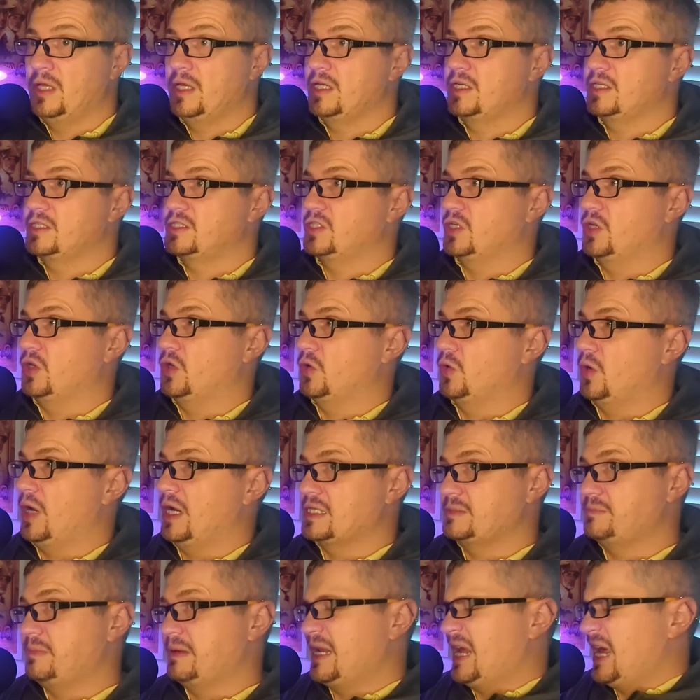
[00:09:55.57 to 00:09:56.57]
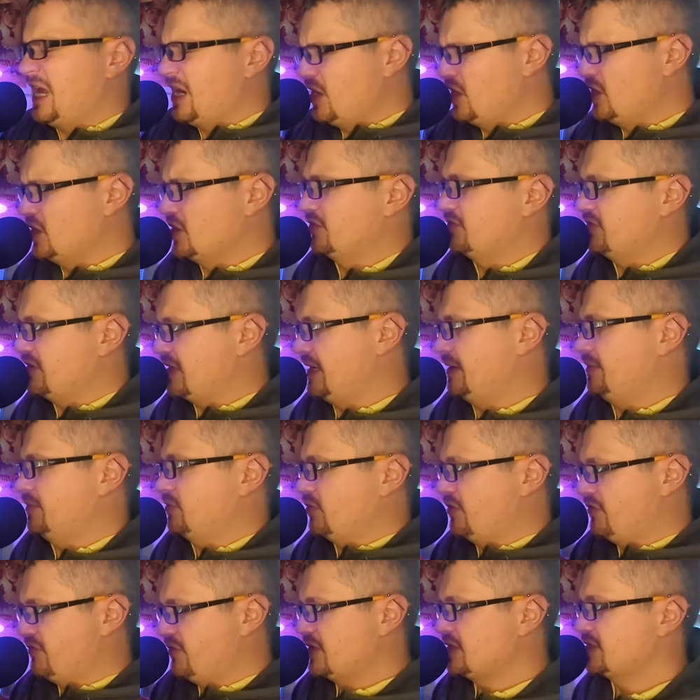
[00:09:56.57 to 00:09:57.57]
So I spent a lot of time
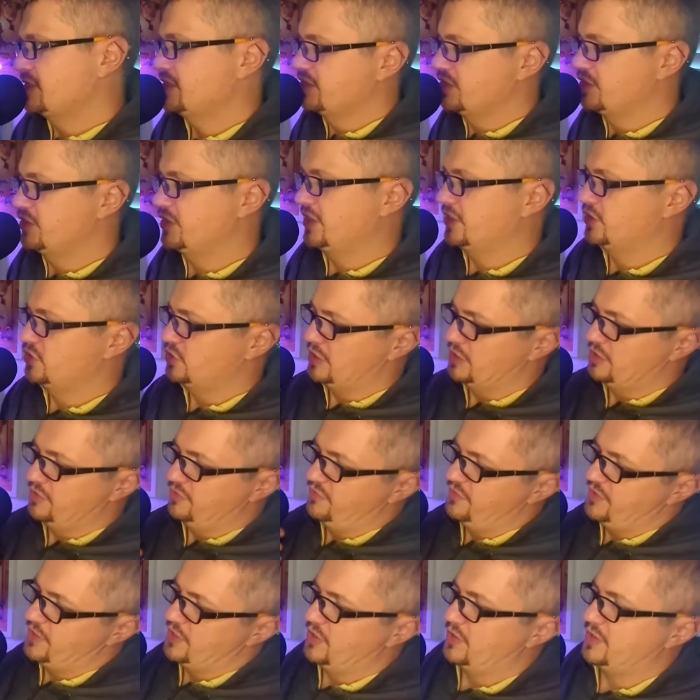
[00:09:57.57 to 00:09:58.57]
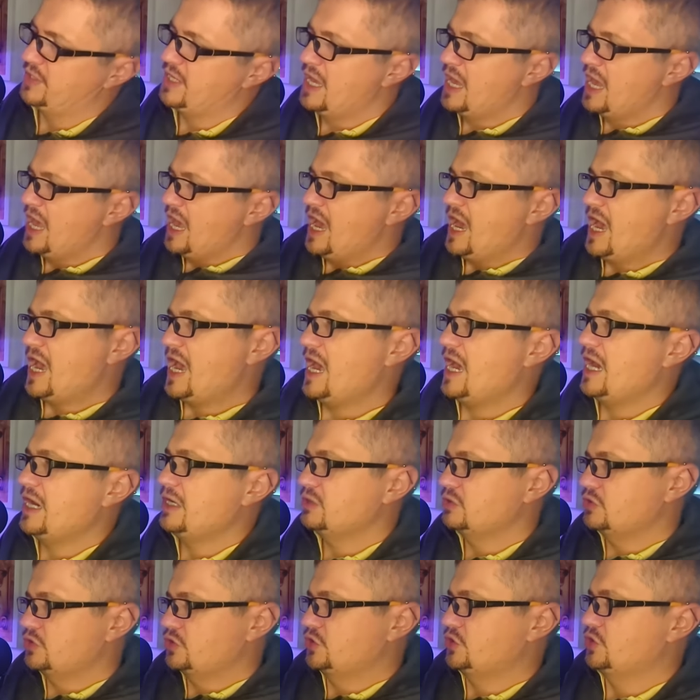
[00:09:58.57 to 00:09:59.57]
reverse engineering, trying to figure out how
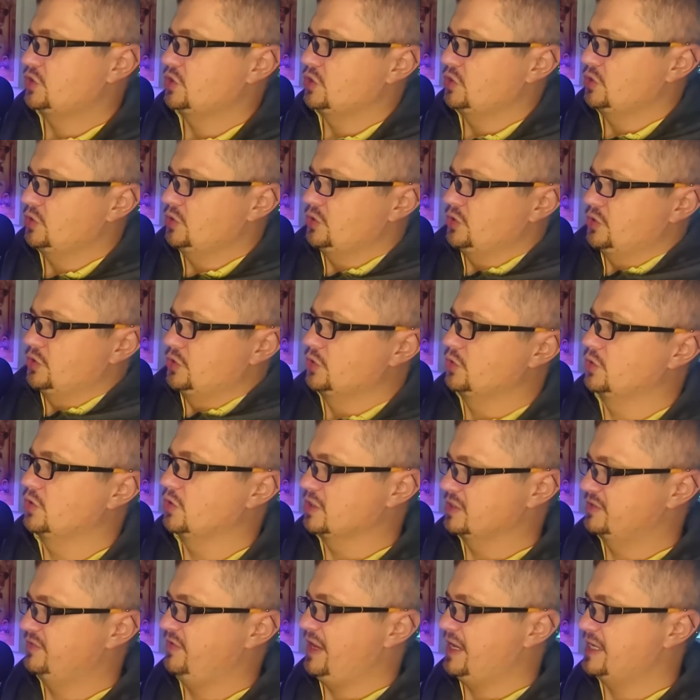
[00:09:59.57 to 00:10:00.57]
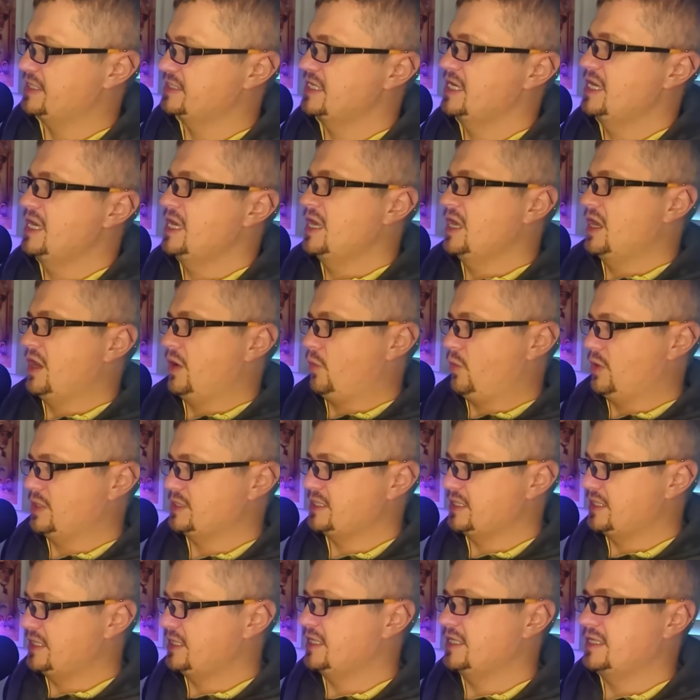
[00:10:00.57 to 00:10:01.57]
to do those things. Once I
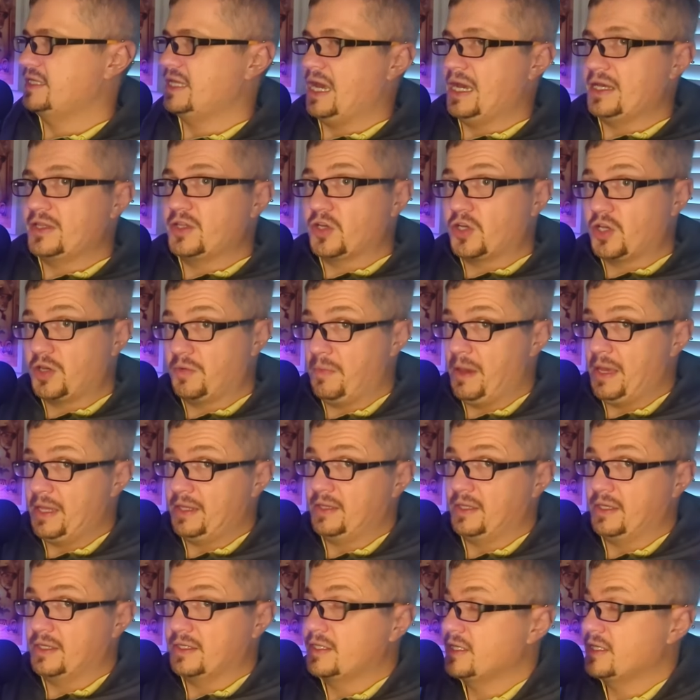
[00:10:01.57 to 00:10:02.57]
did it, I documented